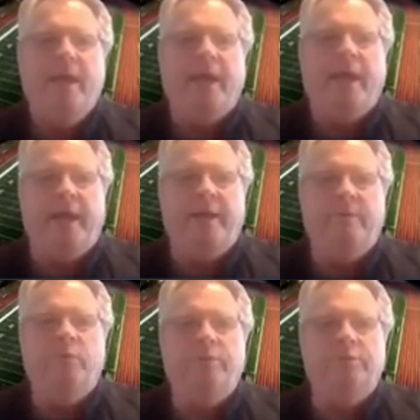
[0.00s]

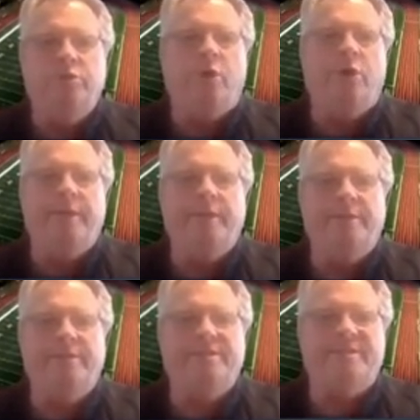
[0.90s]
and with Jordan
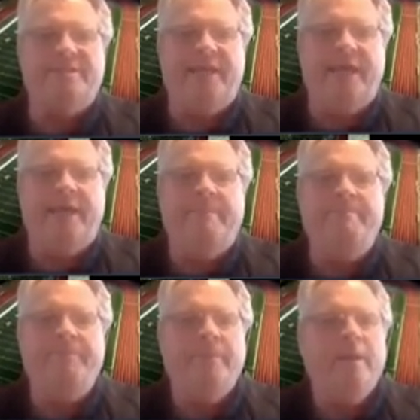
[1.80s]
and
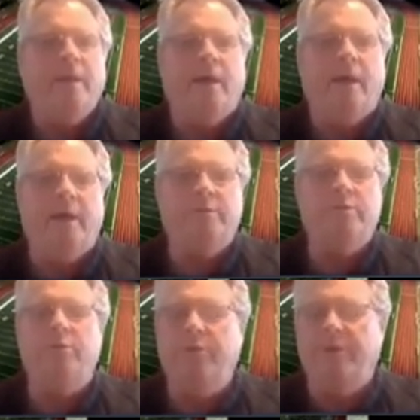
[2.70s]
Sam,
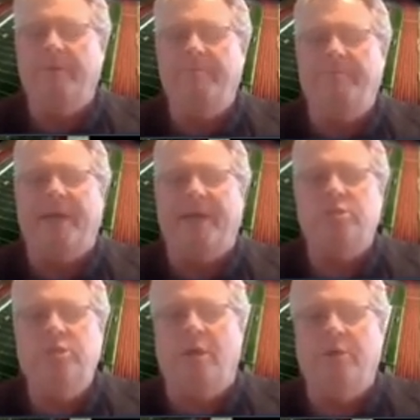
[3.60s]
two of the
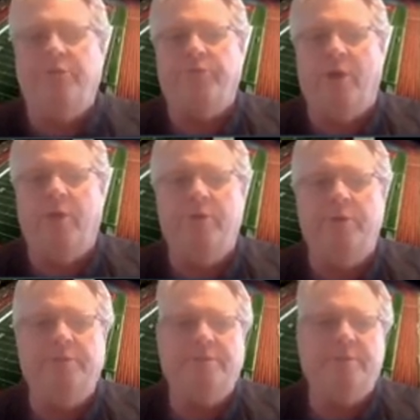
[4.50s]
best young
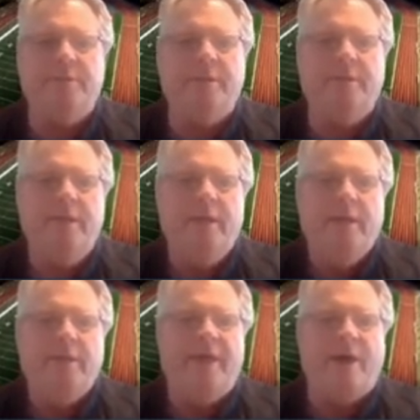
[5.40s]
throwers
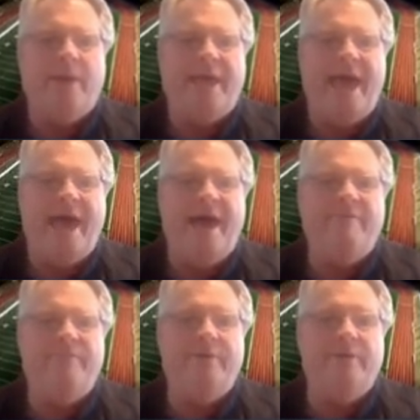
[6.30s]
that we
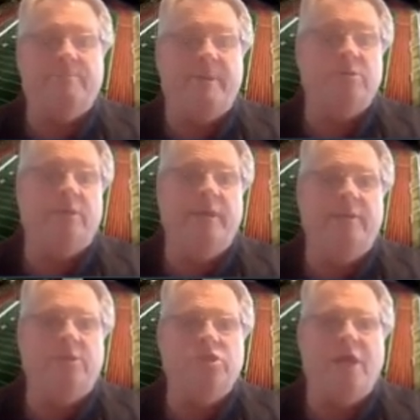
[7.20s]
have, especially in
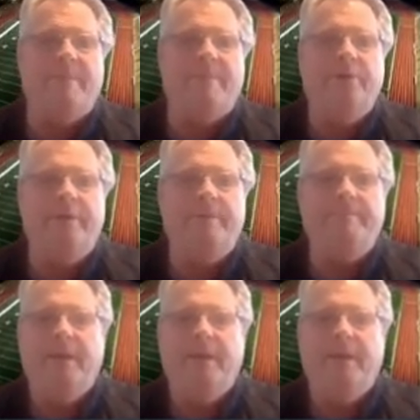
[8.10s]
the shot put.